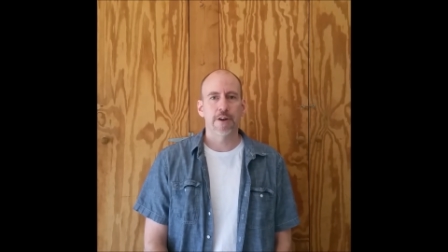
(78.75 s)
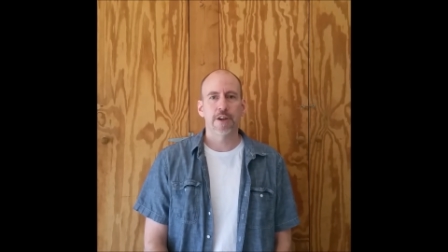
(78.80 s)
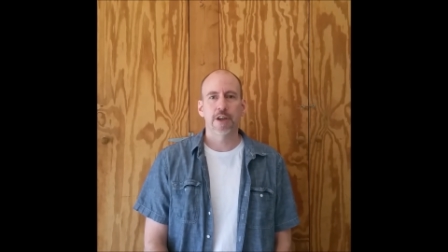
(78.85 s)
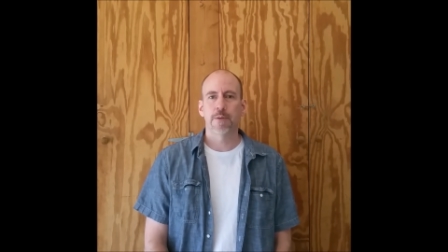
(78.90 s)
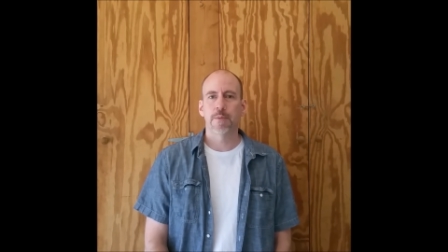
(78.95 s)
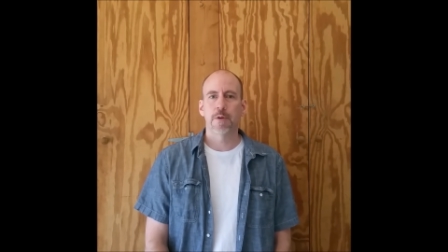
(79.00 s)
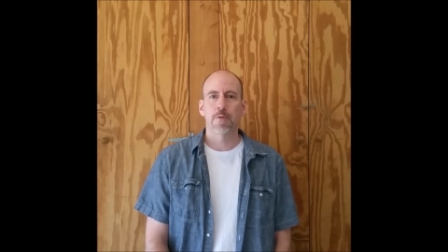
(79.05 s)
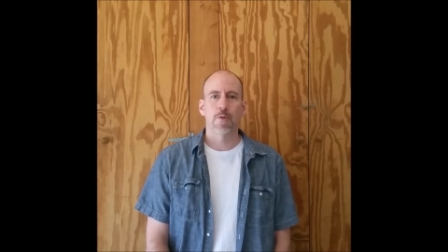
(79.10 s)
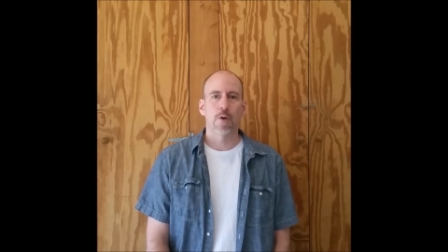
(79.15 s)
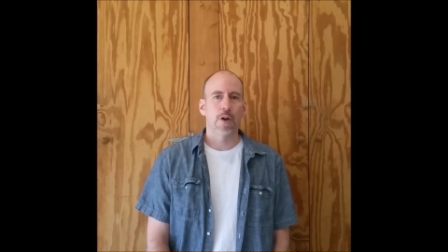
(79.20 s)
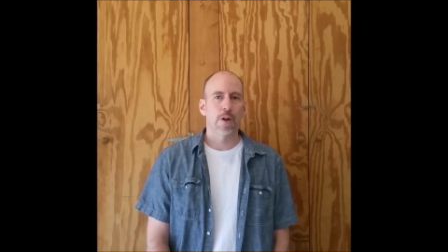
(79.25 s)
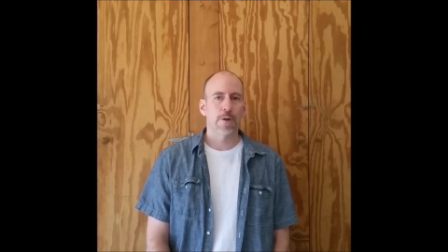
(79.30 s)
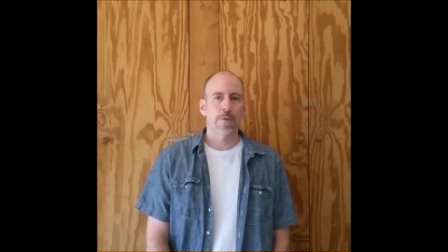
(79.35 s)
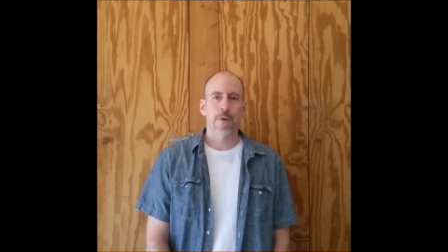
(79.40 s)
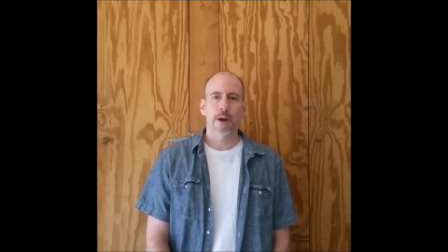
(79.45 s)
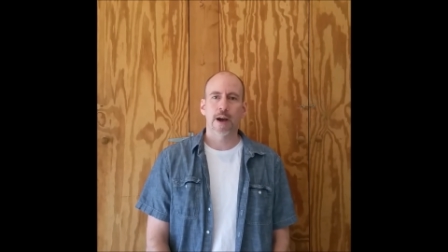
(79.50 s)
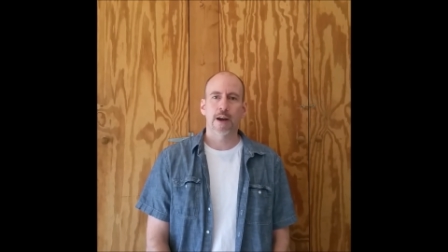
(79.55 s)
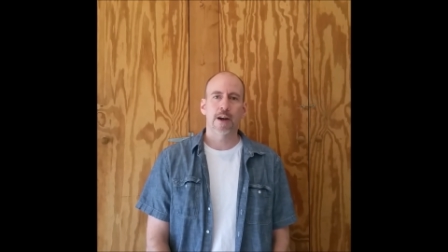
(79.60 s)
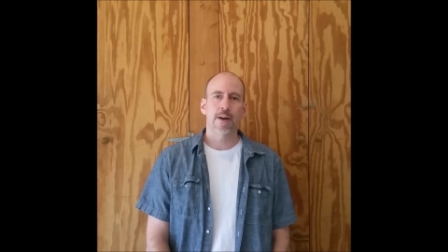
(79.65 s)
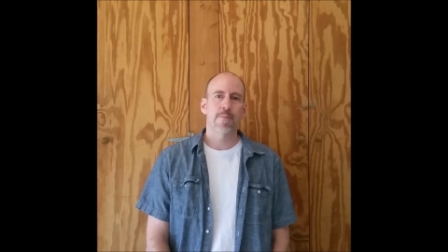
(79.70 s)
You're going to be rolling
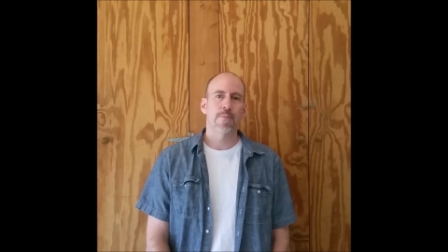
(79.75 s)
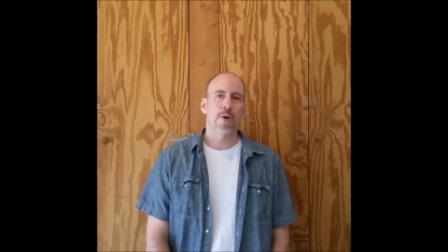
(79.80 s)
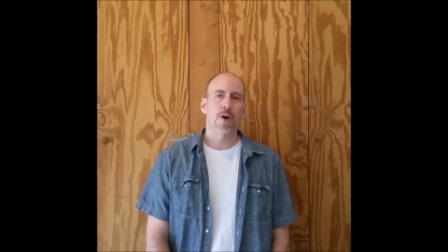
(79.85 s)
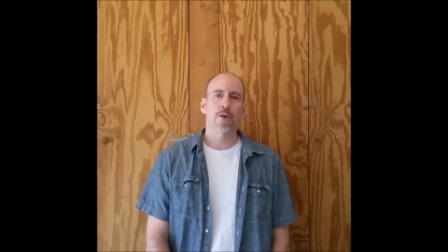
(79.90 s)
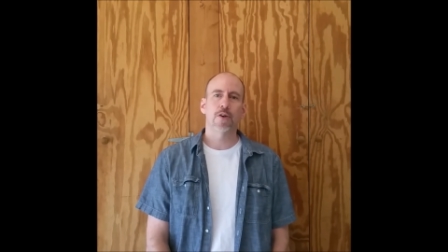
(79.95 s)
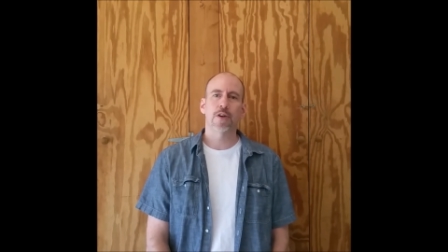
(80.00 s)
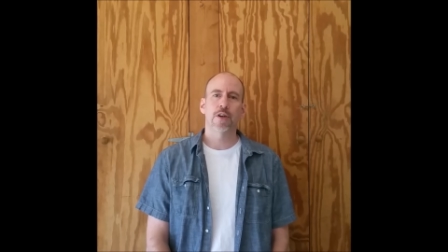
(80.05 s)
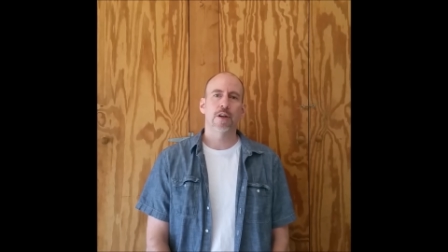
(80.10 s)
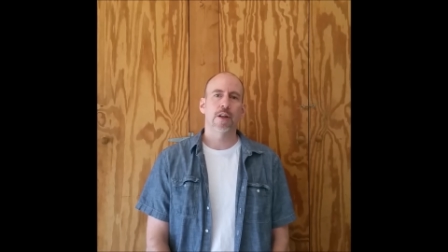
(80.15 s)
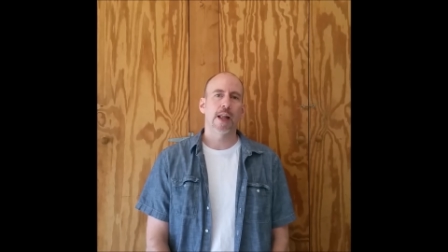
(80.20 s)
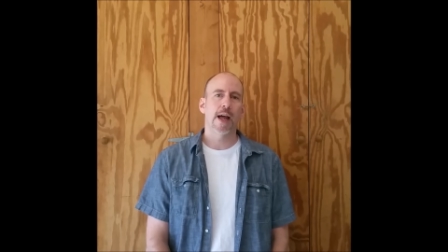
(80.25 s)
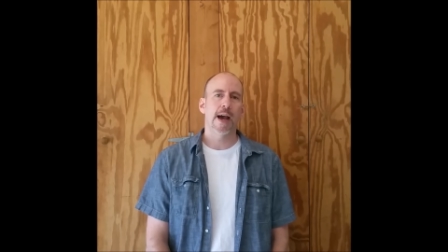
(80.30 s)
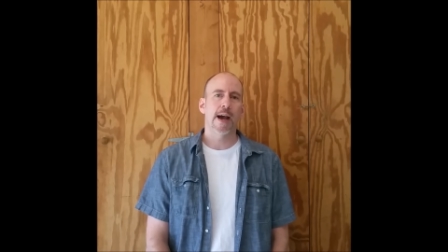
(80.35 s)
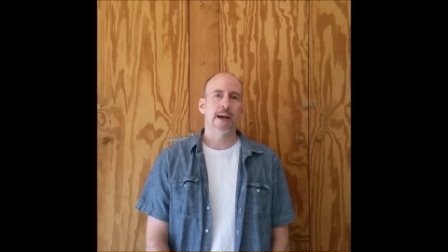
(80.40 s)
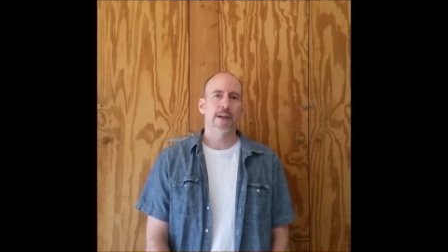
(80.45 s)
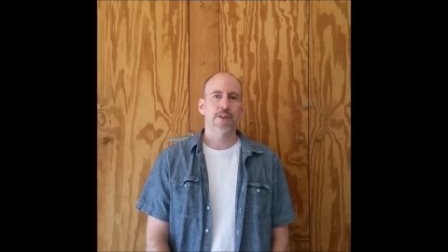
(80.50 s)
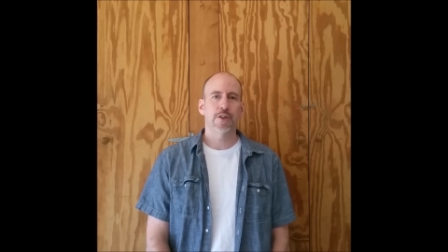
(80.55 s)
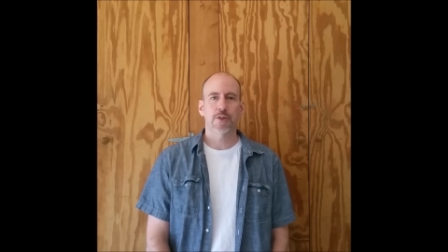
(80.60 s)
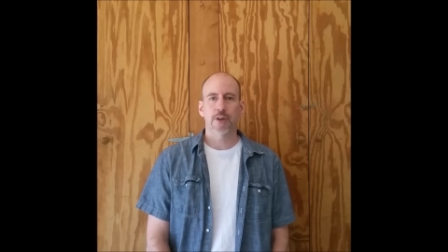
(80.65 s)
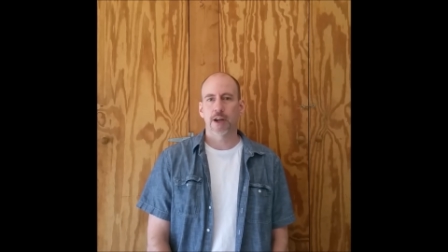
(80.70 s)
around on broken
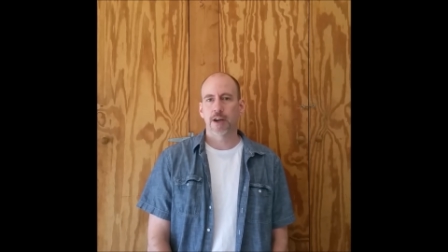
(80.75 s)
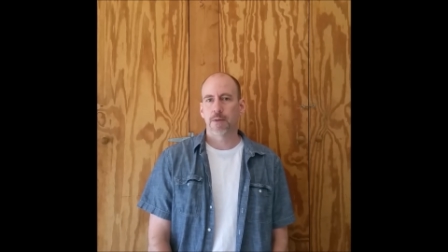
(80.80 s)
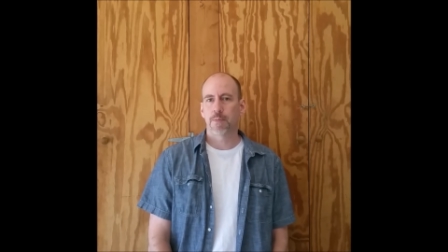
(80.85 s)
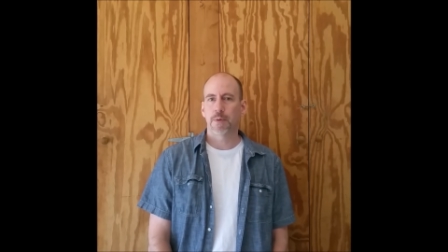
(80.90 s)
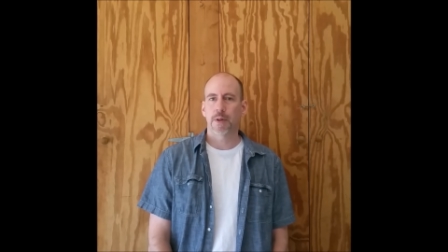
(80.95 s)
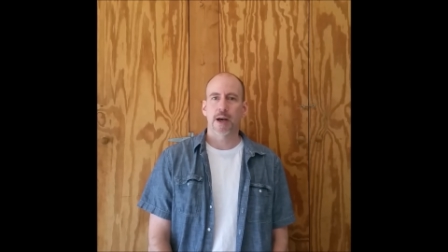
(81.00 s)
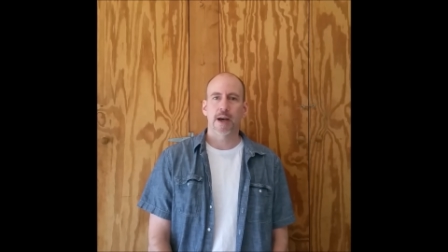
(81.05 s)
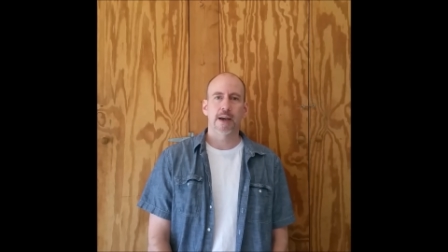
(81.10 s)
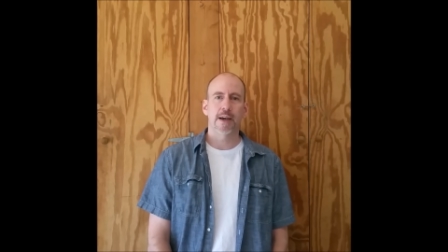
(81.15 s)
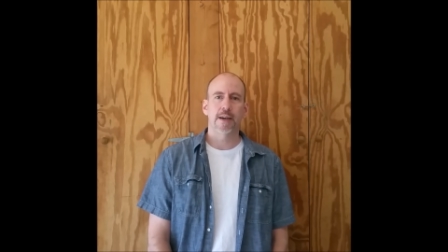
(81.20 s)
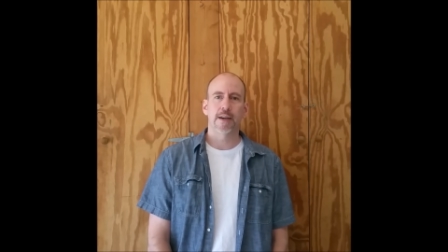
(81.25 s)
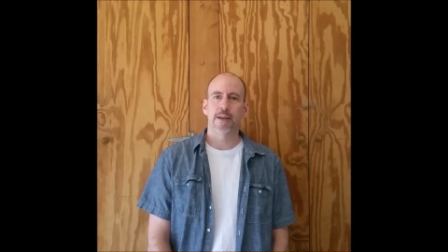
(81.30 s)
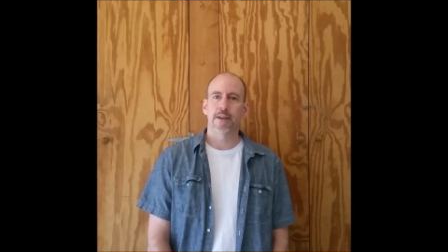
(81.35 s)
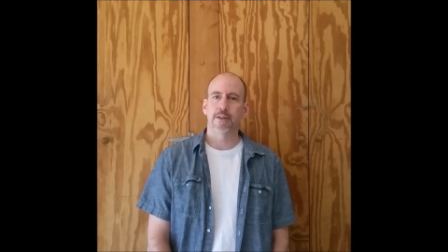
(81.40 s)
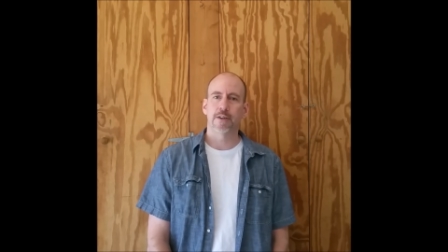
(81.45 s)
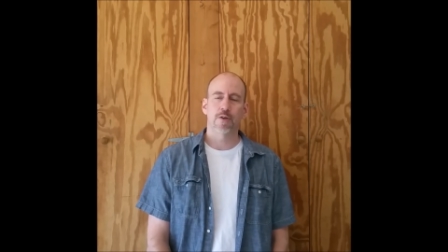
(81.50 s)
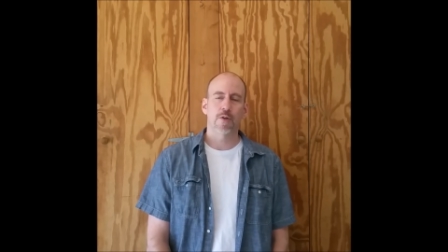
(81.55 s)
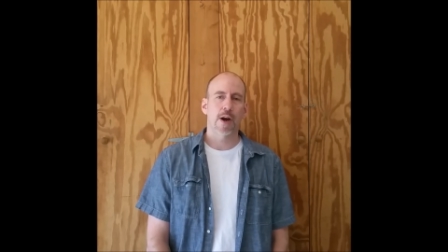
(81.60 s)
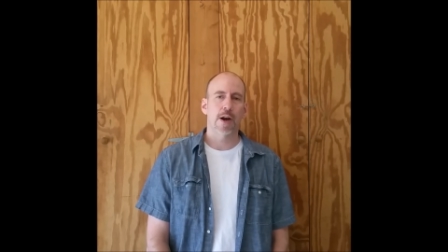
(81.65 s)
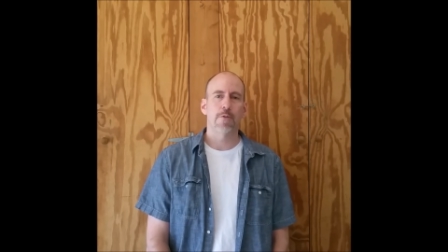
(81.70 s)
glass trying to apply
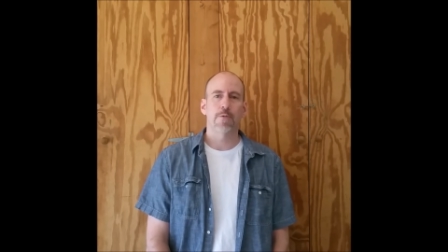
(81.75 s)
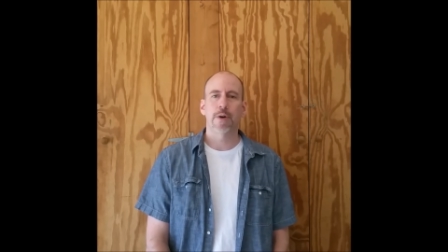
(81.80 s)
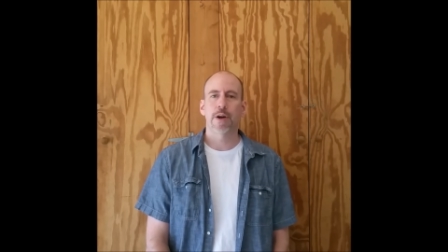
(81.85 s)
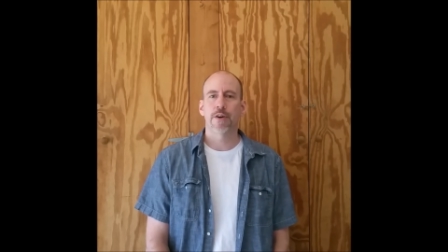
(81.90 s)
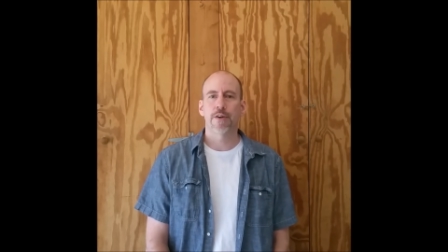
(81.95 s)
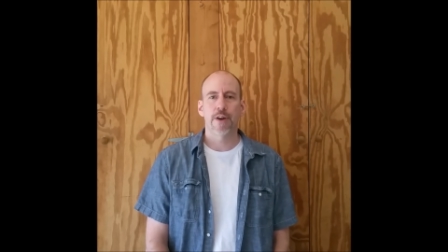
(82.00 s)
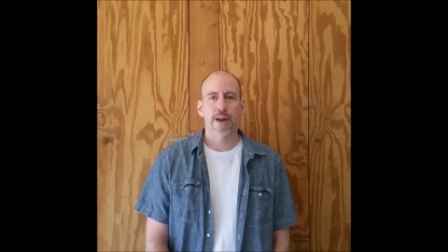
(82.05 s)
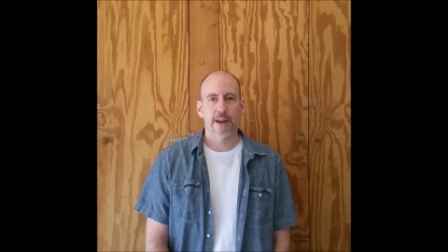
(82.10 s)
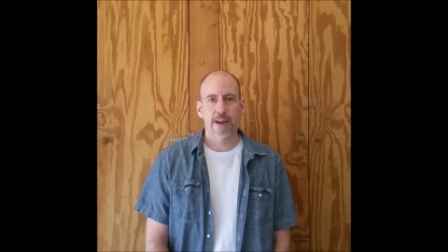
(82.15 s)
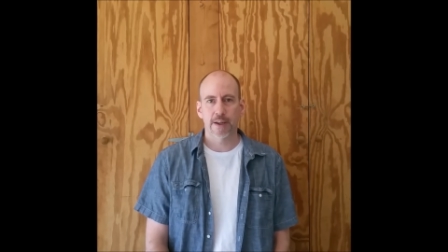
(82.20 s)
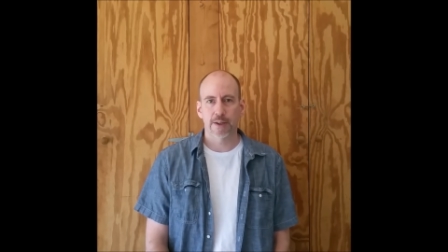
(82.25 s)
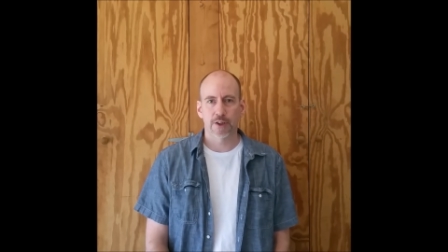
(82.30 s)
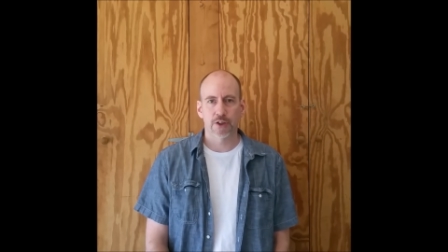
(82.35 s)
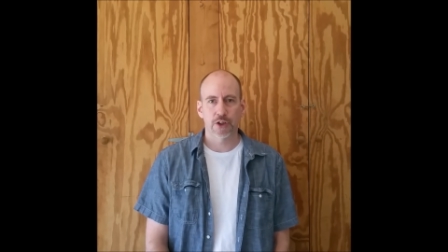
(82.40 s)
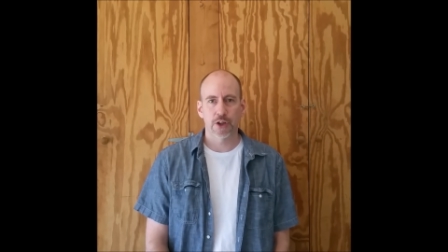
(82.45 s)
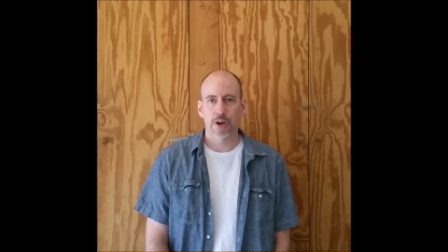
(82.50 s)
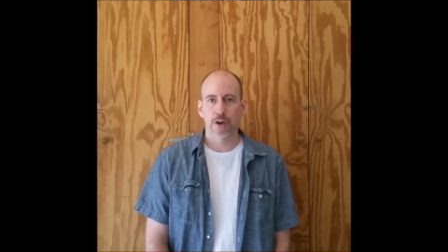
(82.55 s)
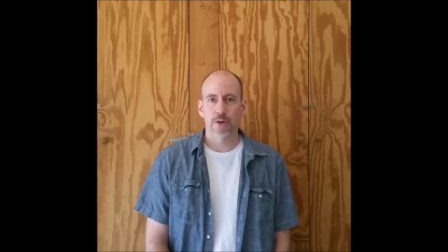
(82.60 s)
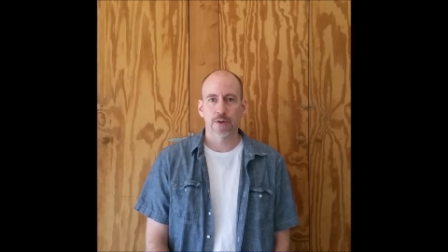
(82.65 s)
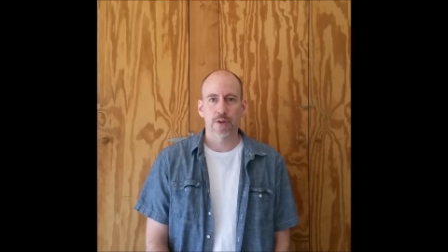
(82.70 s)
a great rear naked
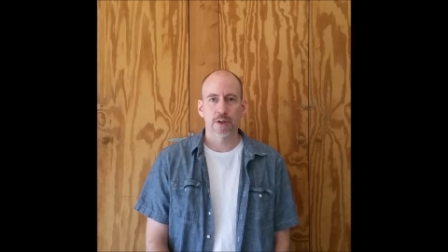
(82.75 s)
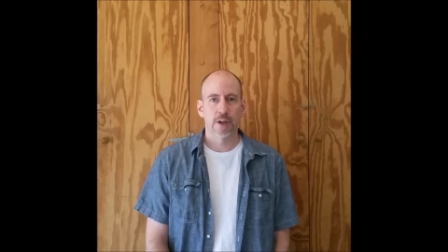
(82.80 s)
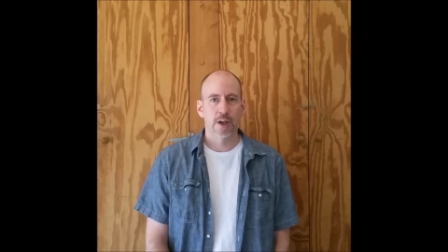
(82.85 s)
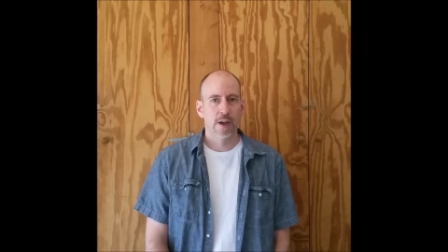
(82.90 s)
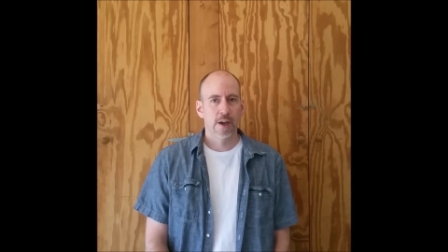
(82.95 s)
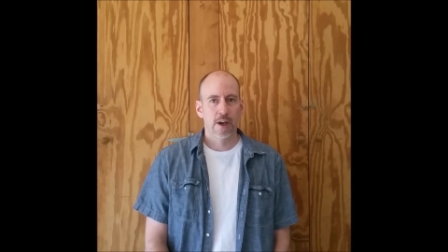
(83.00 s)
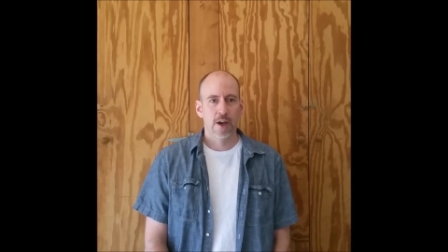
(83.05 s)
choke